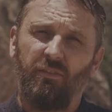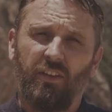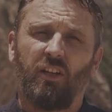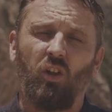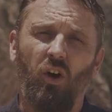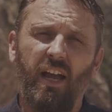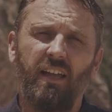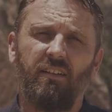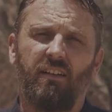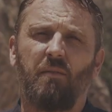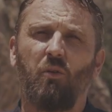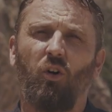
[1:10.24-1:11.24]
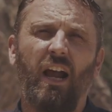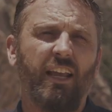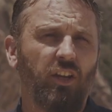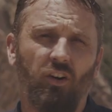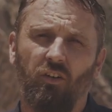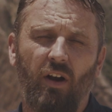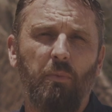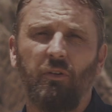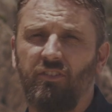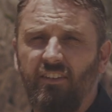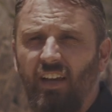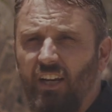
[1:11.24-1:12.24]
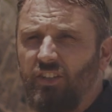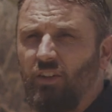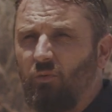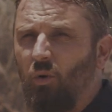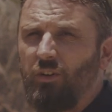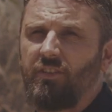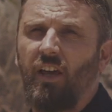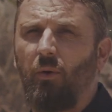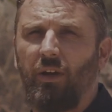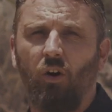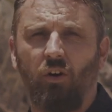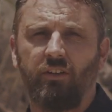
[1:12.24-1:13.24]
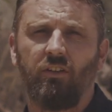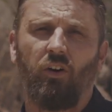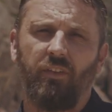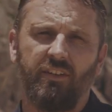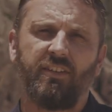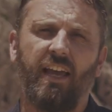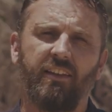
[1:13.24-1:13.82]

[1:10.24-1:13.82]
give the client a more accurate representation of what's going on on this